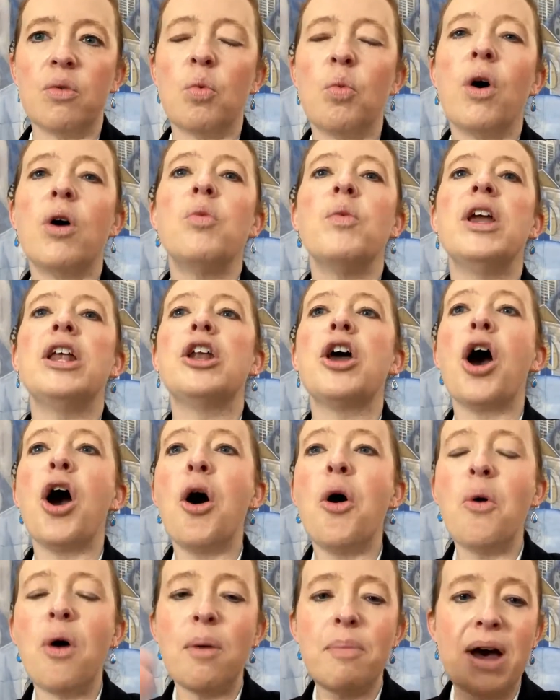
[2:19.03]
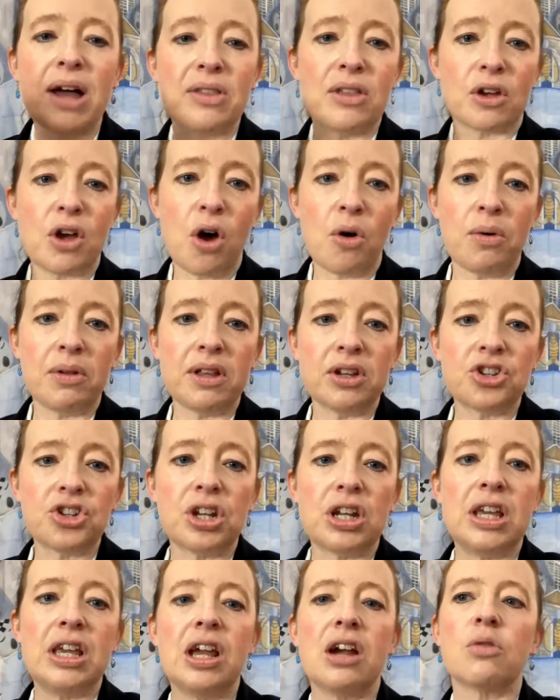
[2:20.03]
what we know about the
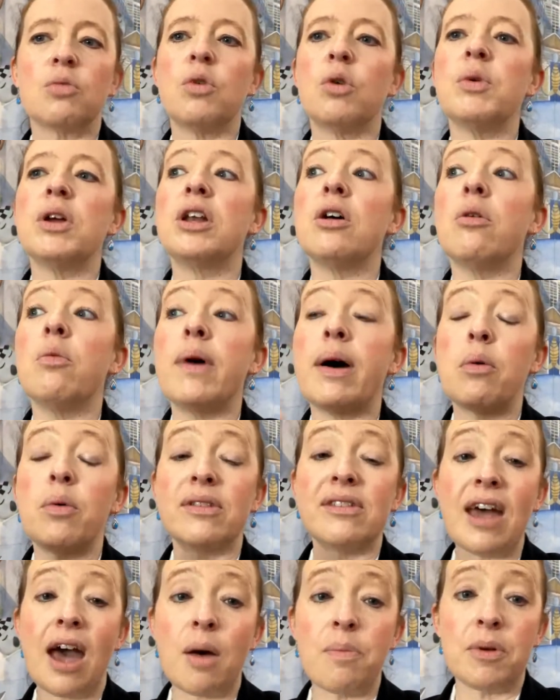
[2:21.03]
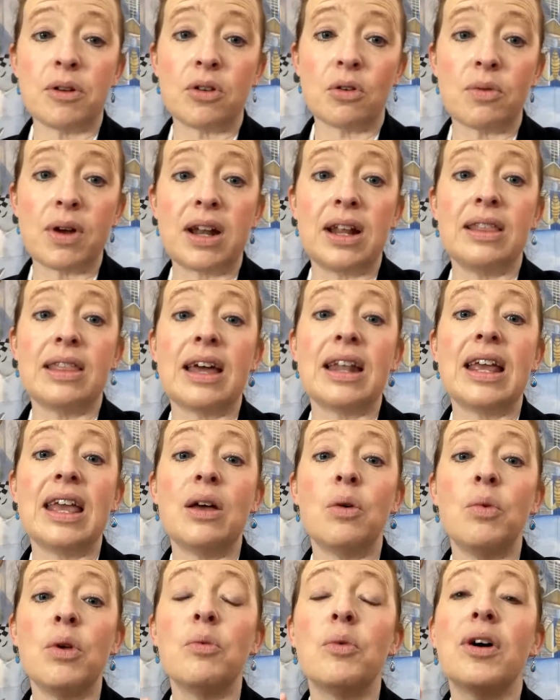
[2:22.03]
coalition here and what we know about what's happened already, that
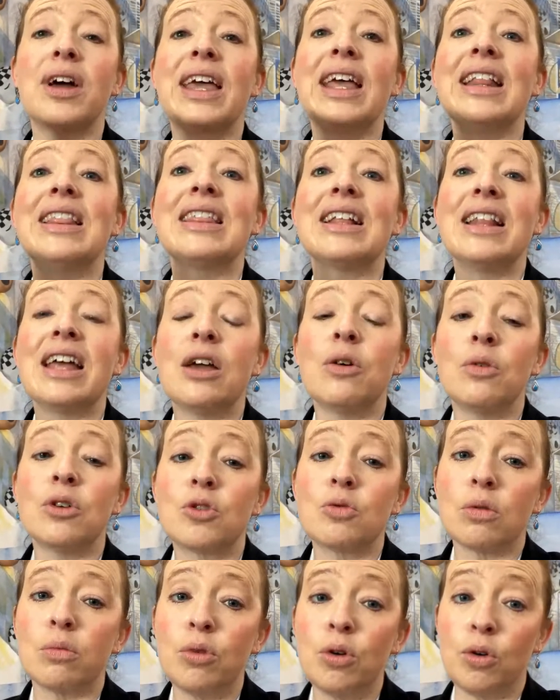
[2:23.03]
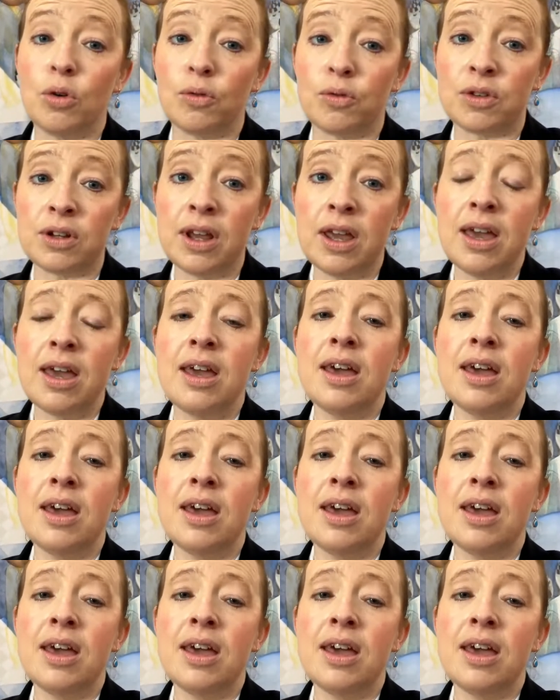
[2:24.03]
we will get the language removed.